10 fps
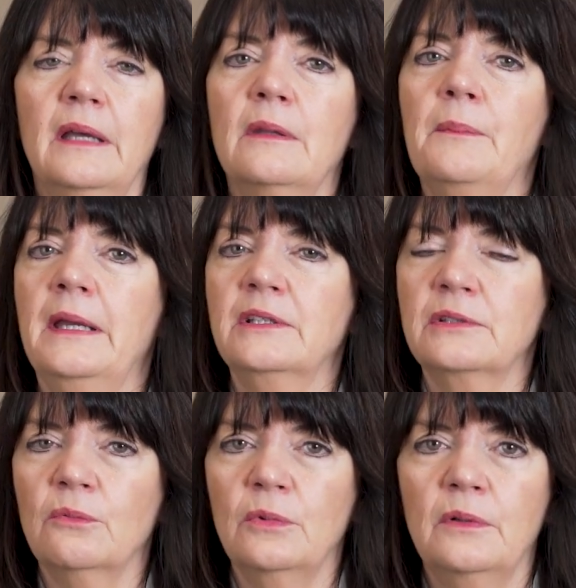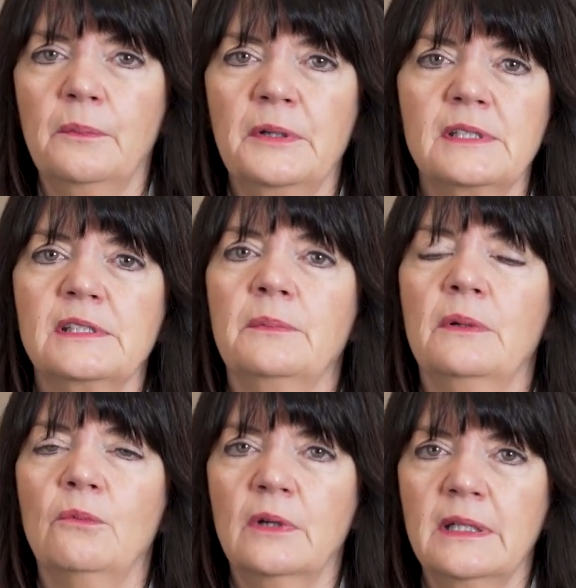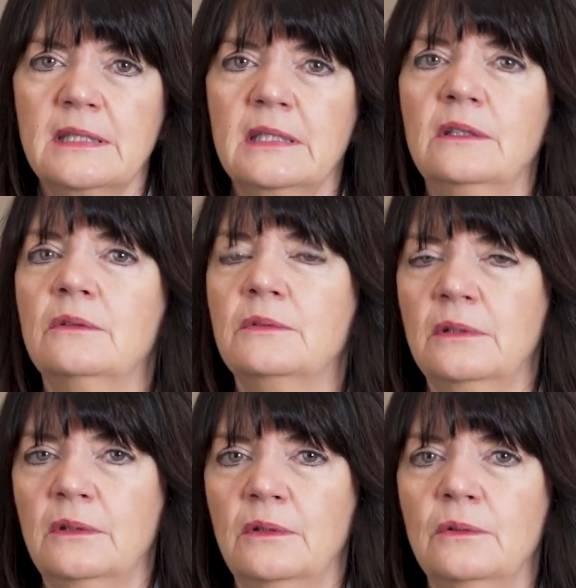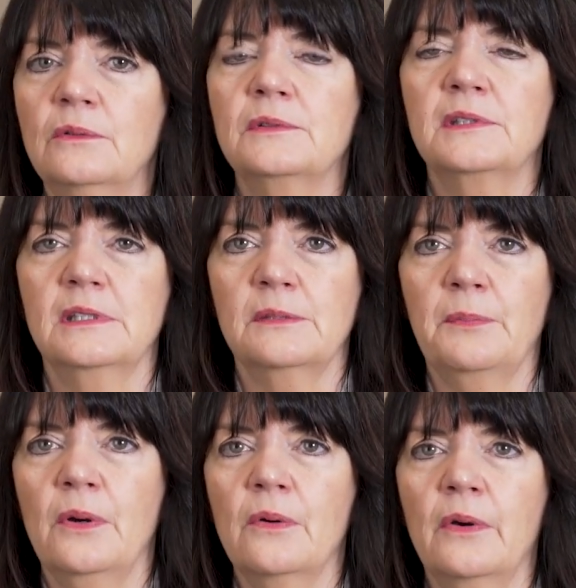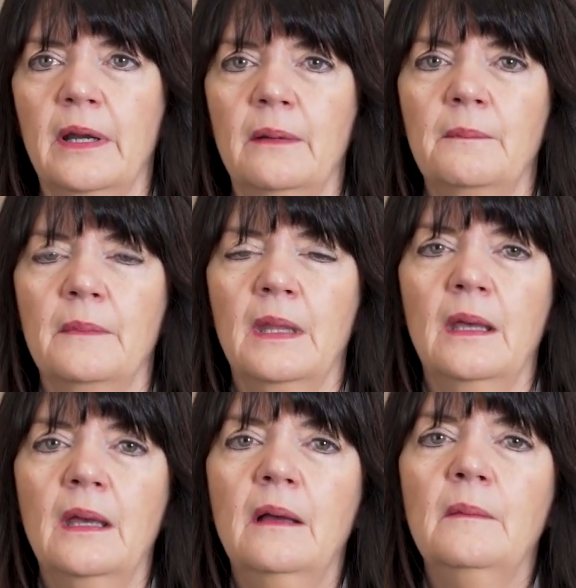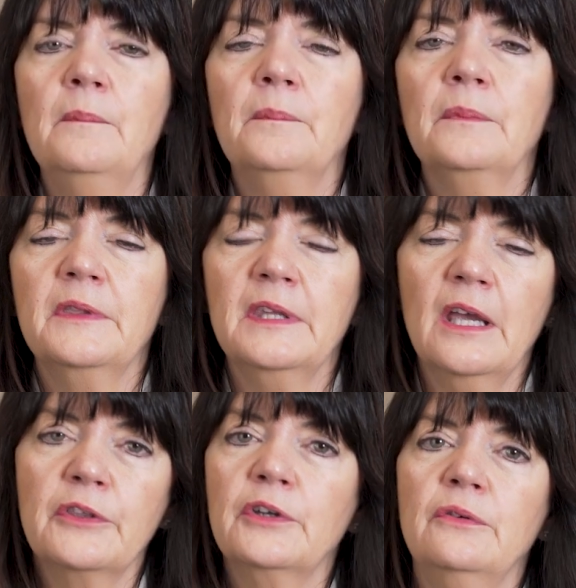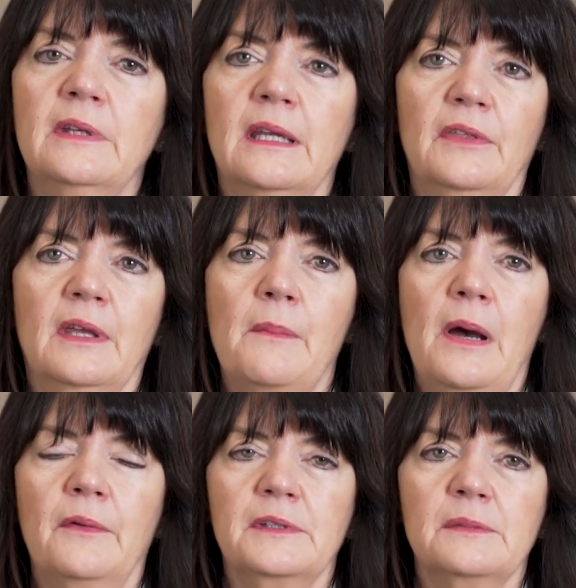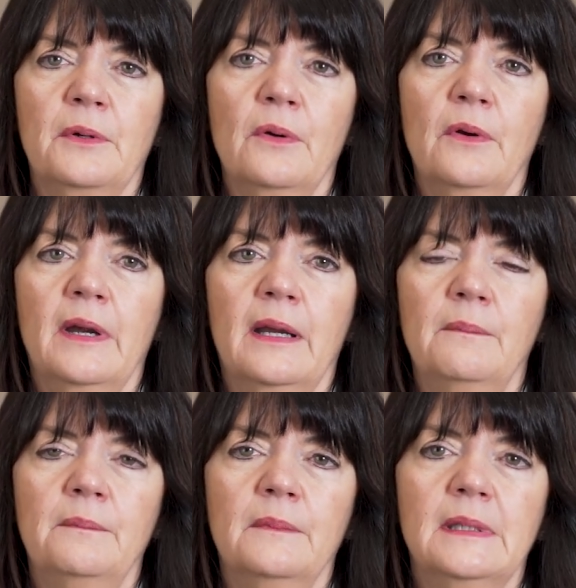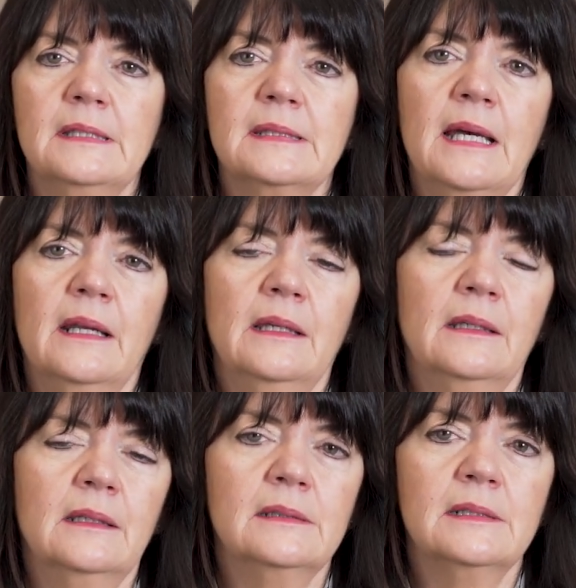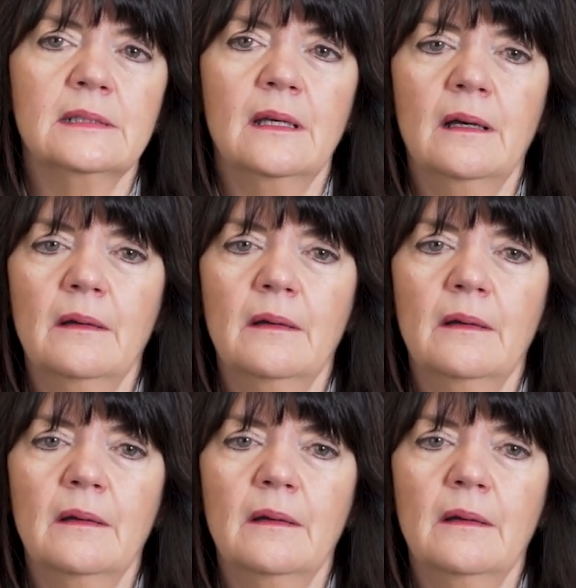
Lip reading: and the participant will continue to use this program. The other unique thing about this program is that it is